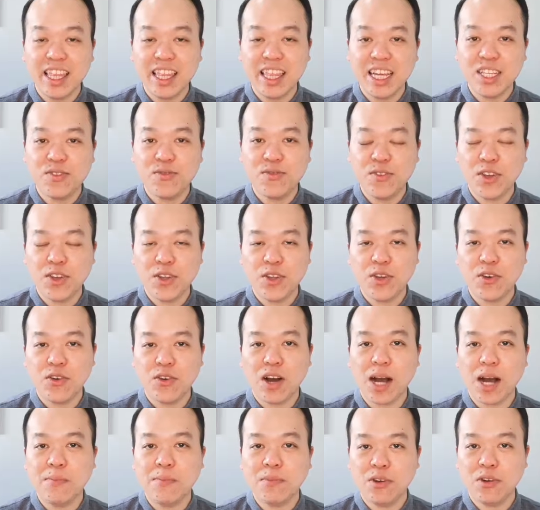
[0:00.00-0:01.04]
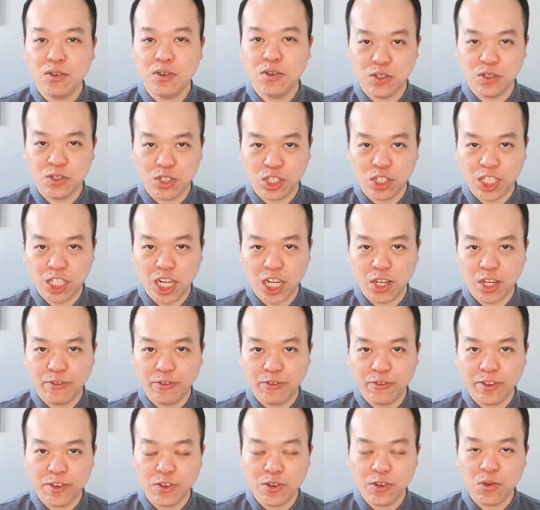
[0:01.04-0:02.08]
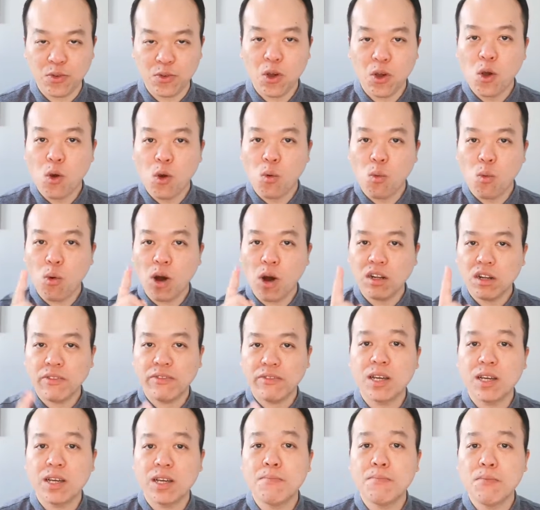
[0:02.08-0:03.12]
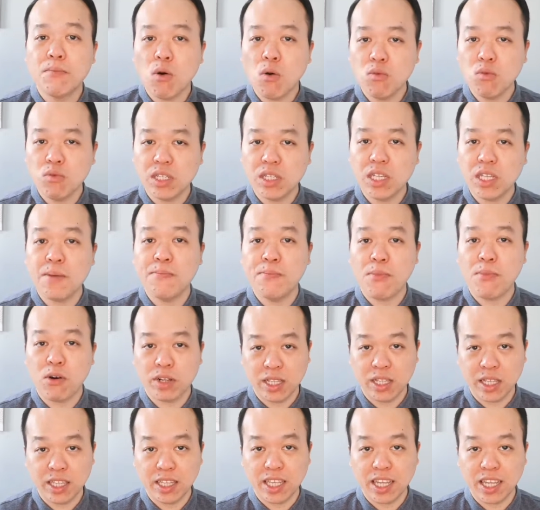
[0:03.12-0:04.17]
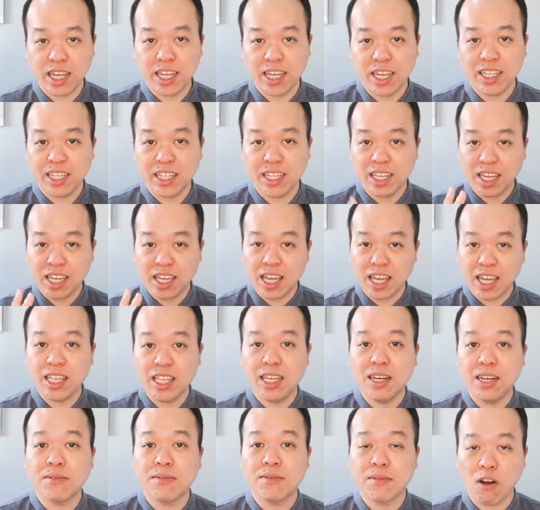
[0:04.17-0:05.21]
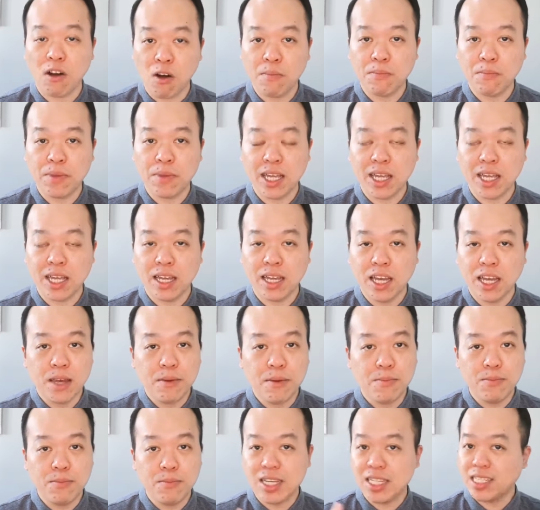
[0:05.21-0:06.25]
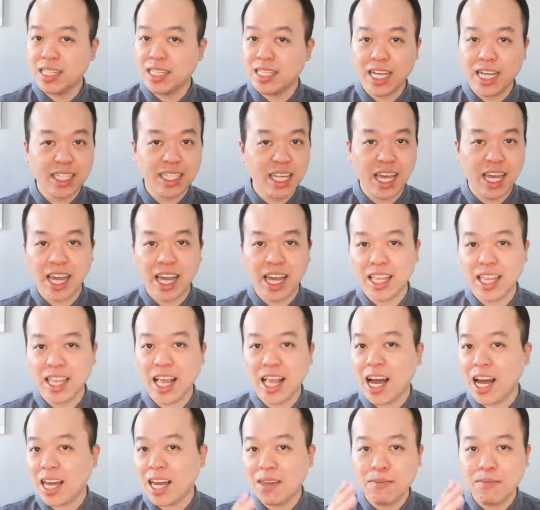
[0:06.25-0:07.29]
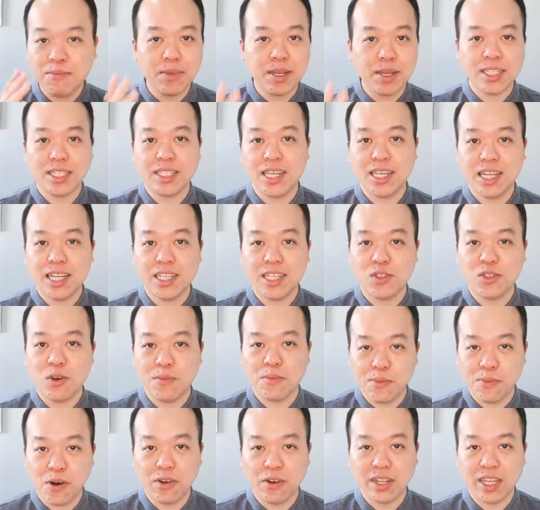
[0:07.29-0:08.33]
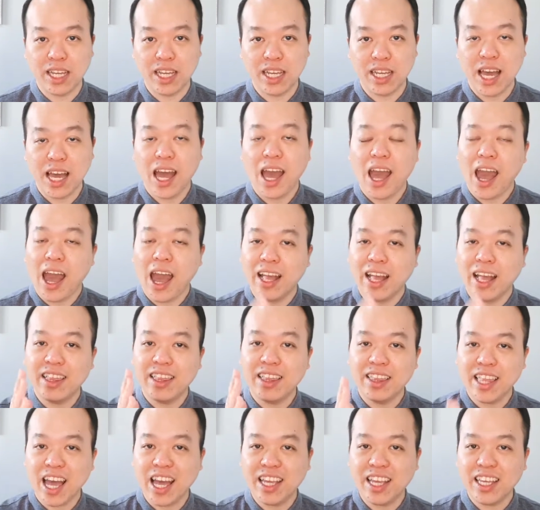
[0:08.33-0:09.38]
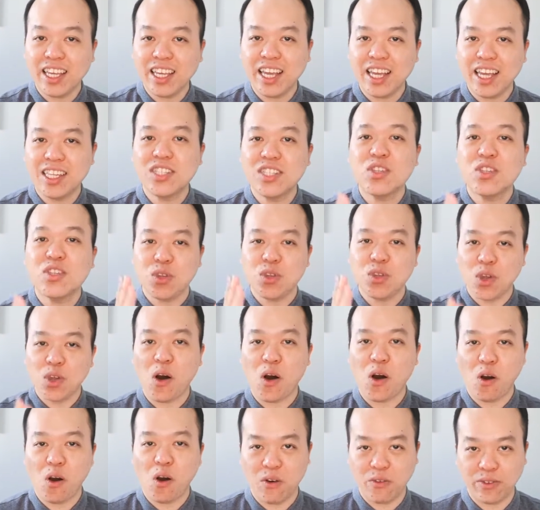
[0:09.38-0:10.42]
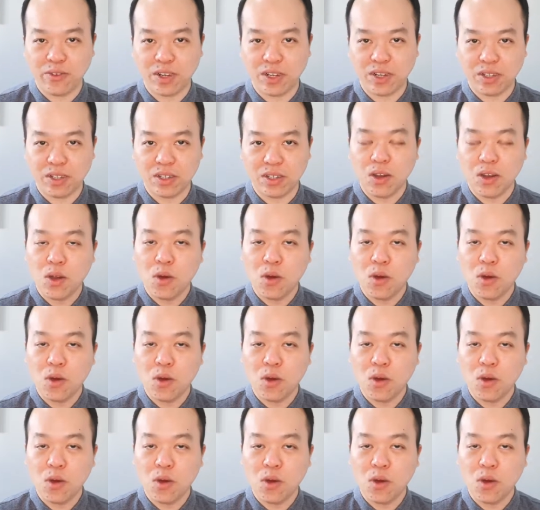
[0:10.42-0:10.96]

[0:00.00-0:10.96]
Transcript: In this video, I'm going to share with you one of the most important things in a copy, besides headline, besides your body, and that is your offer.